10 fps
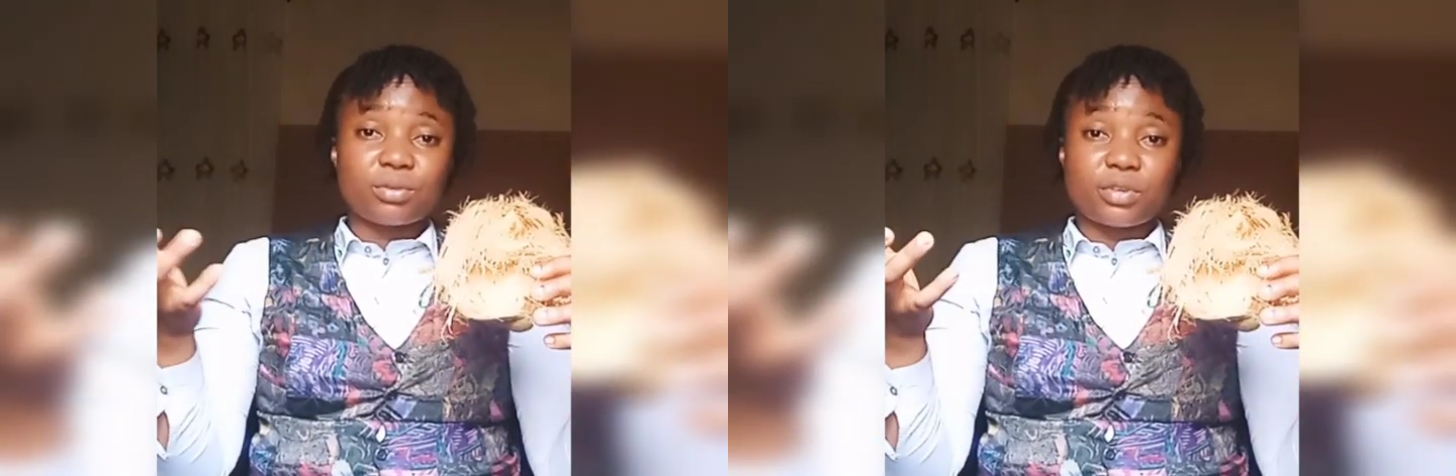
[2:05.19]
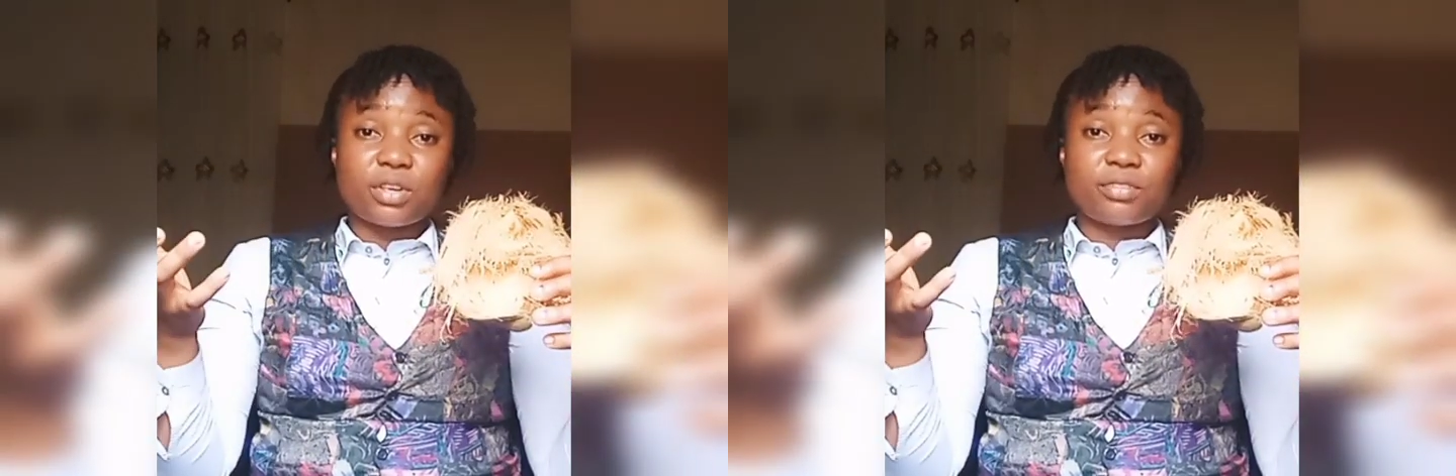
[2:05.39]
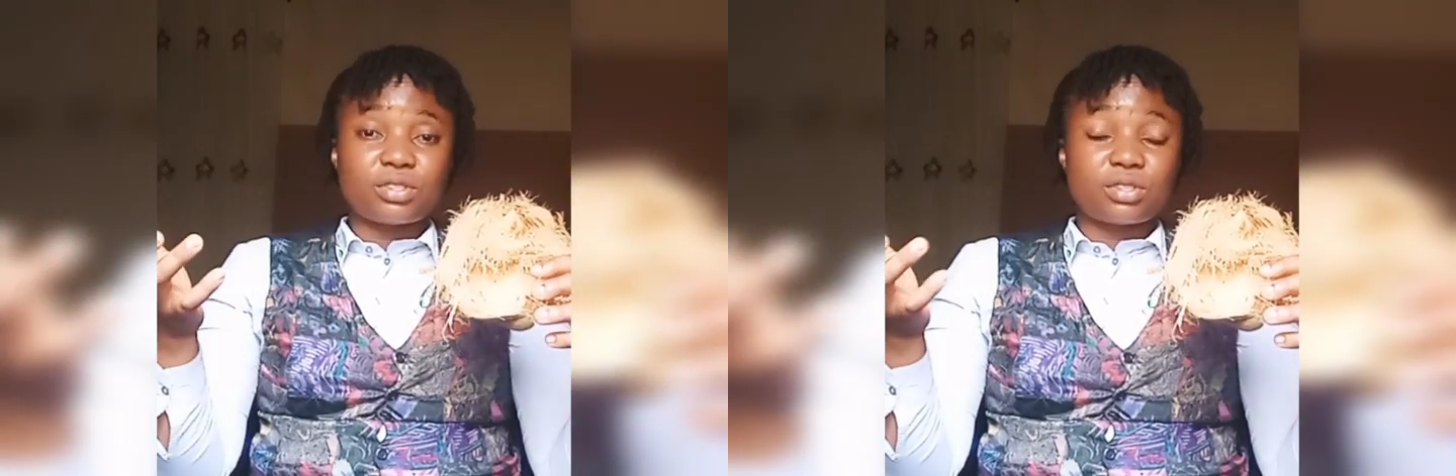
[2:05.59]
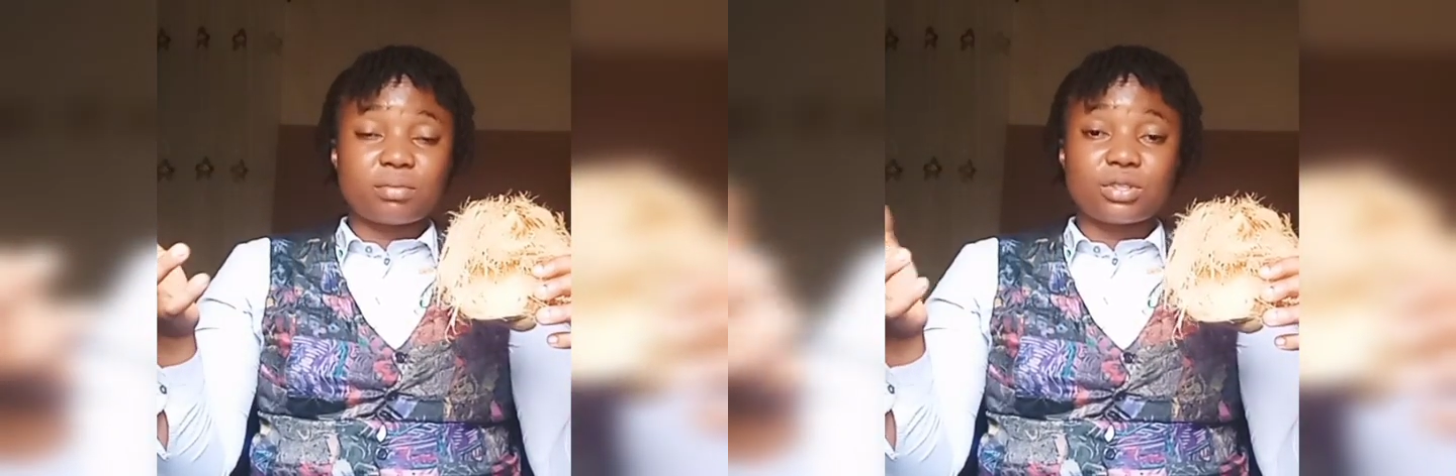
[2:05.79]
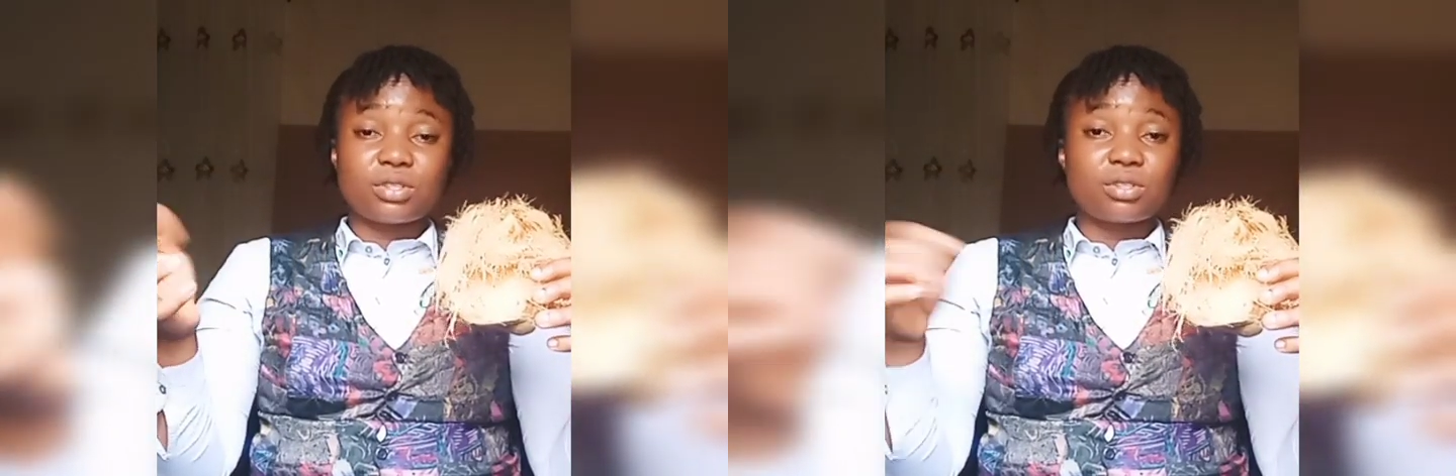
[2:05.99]
We love you so
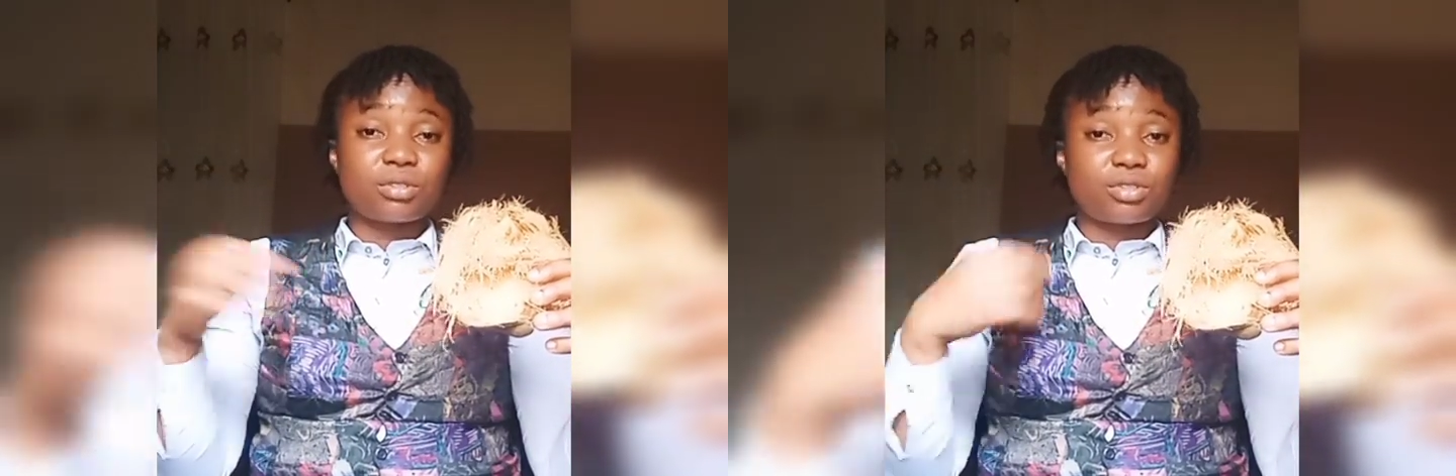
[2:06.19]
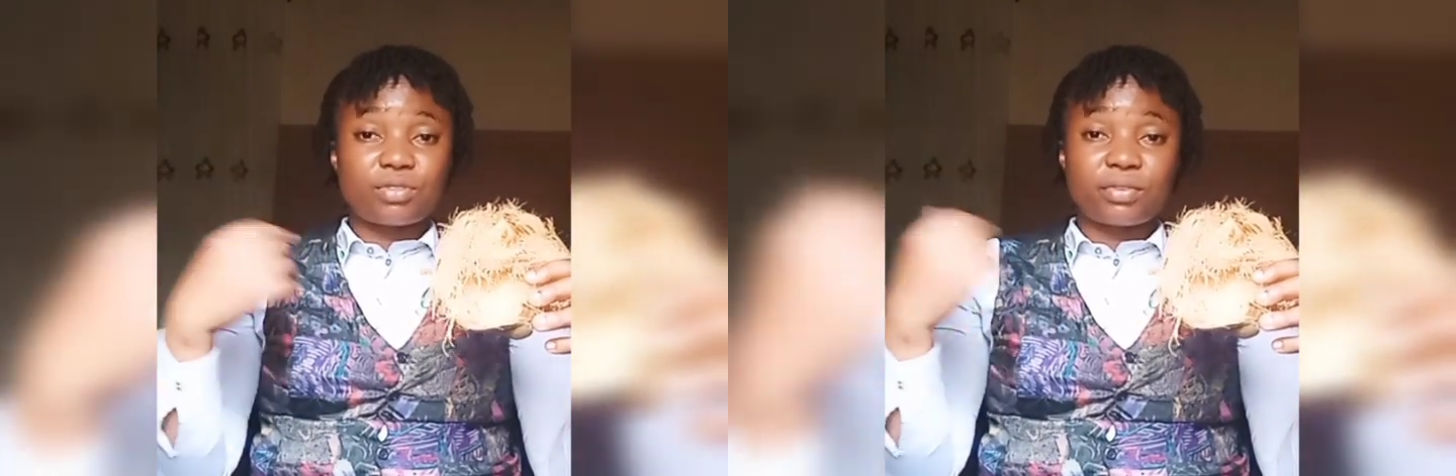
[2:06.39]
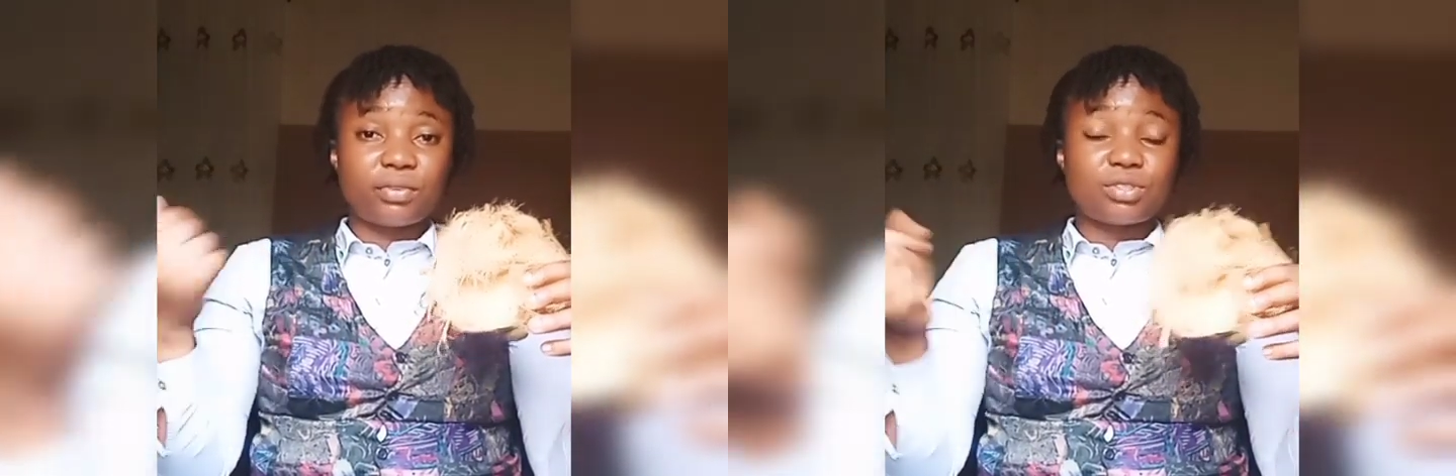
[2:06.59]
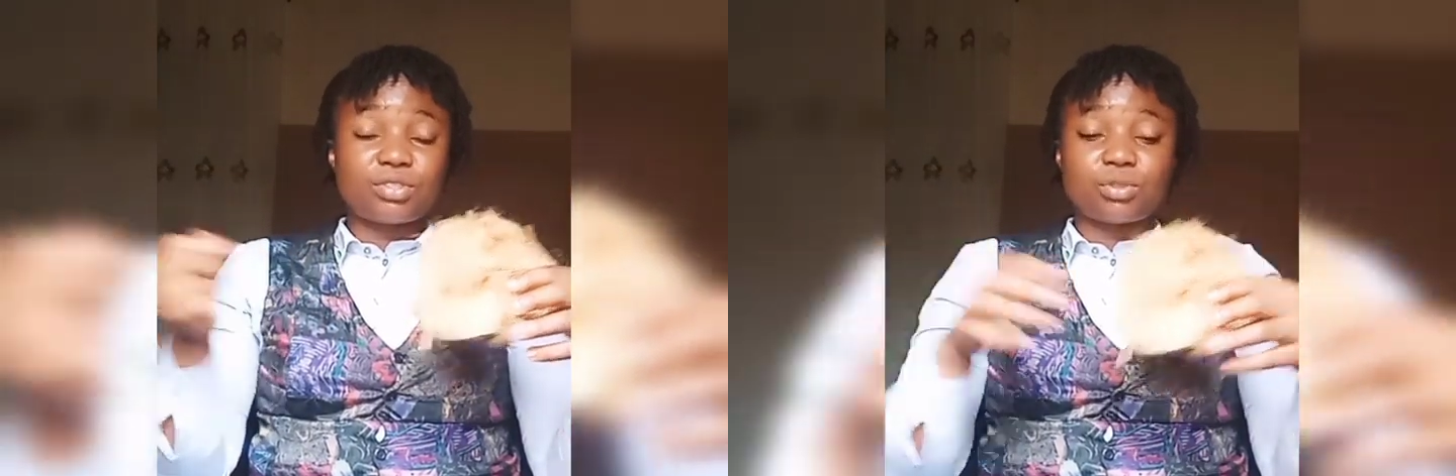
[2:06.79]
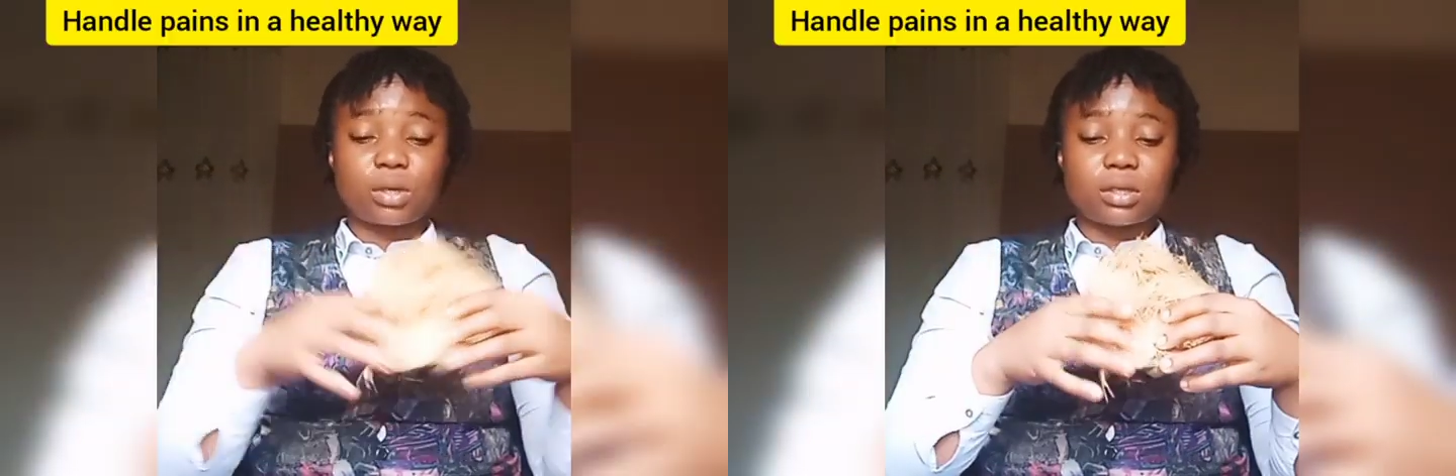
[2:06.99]
much. So feel free to
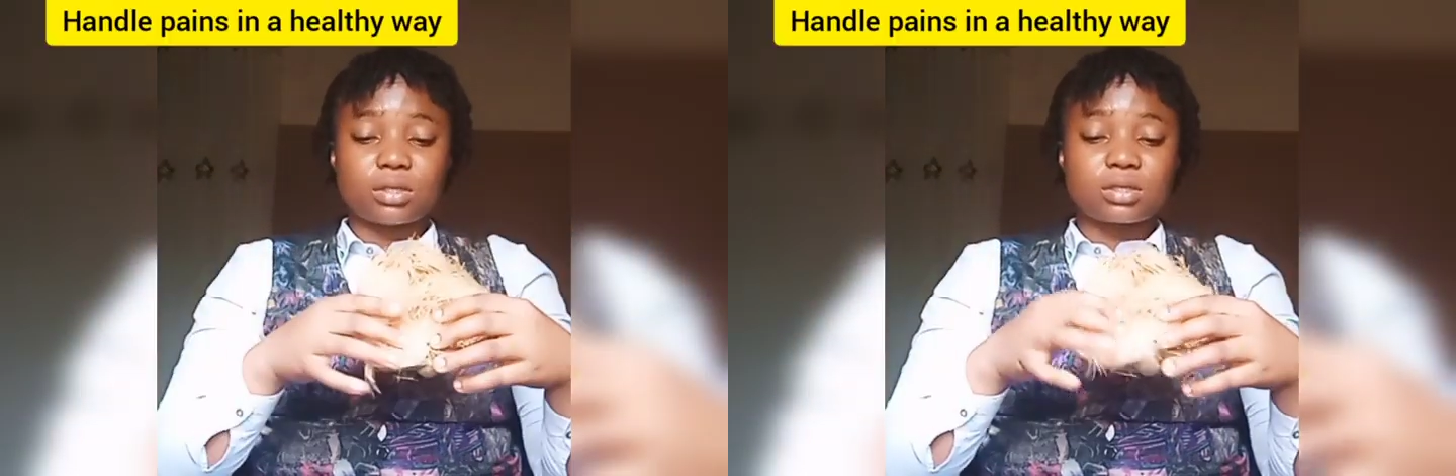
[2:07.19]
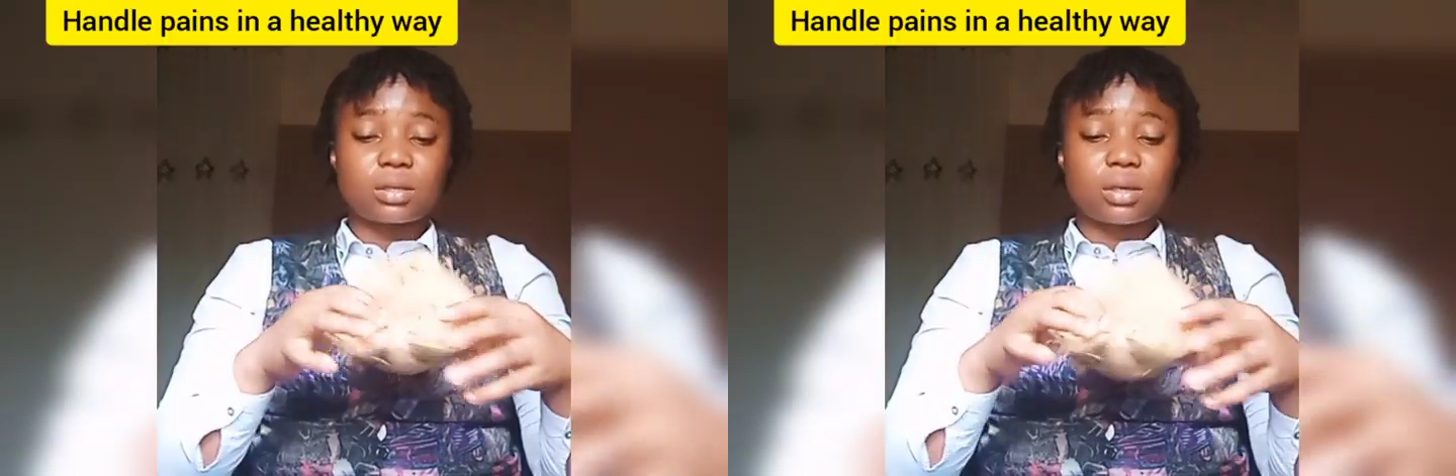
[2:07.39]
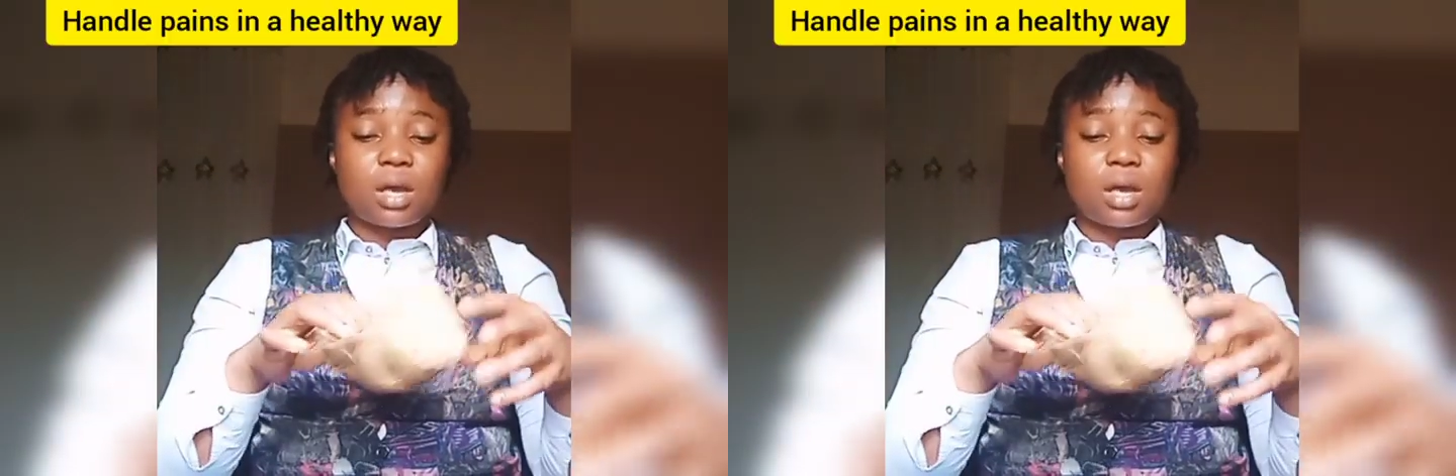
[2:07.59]
join us.